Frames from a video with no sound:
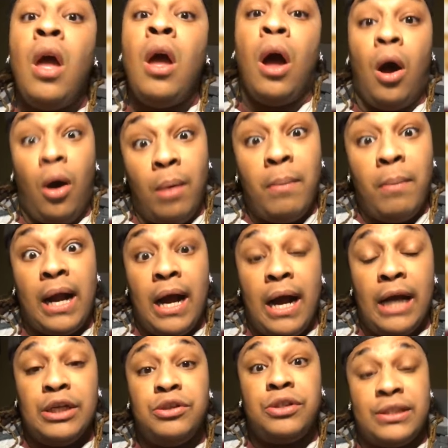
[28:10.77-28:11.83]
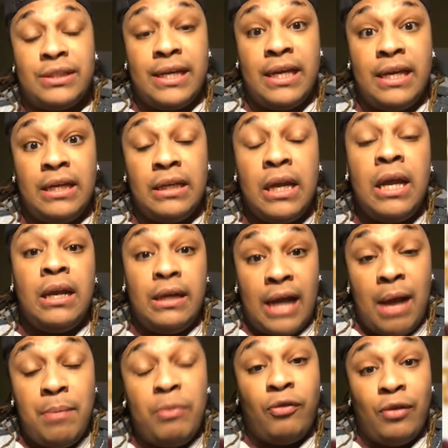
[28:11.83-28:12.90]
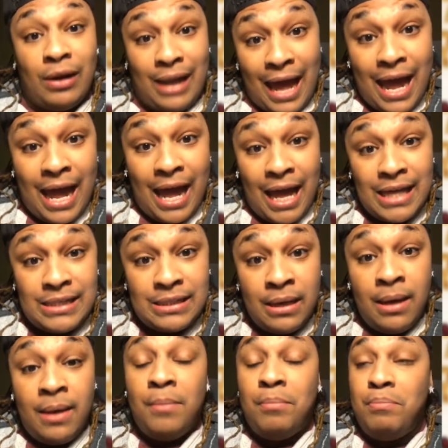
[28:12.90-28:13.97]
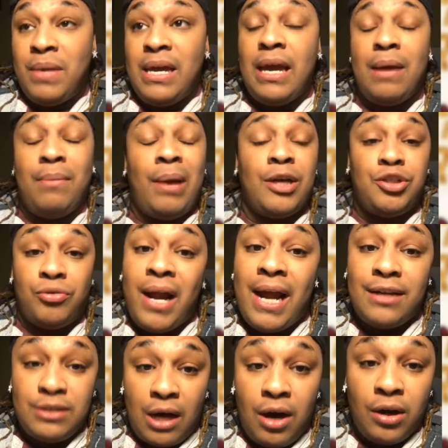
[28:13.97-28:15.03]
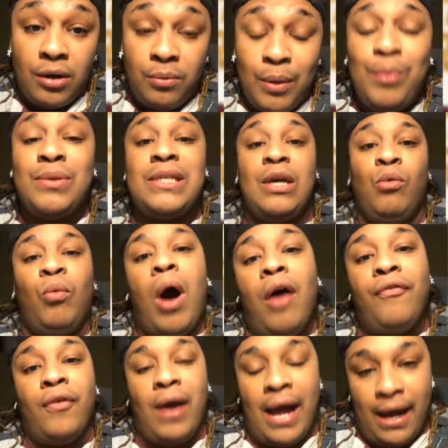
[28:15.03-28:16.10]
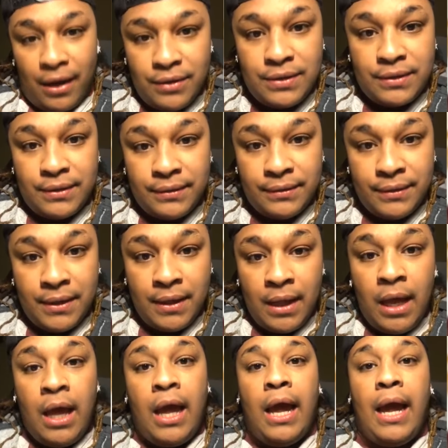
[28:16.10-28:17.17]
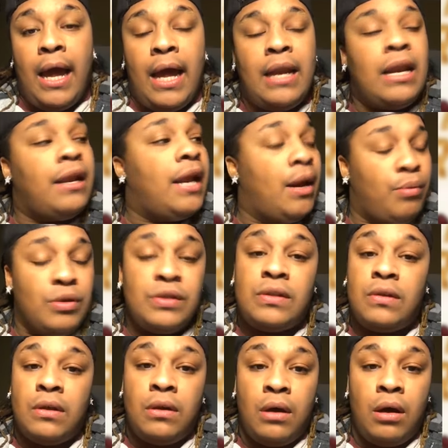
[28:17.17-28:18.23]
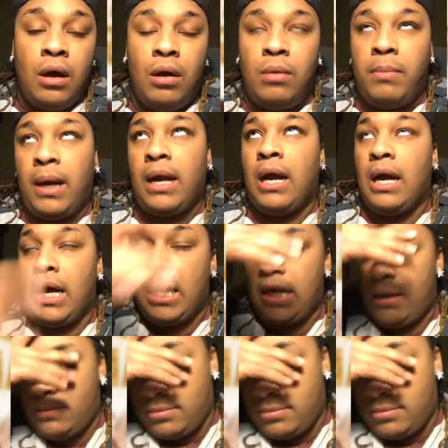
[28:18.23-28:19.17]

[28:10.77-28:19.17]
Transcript: oh my God, you should have seen night before last. Me and my drag daughter, we was in Waffle House, and there was oh my God,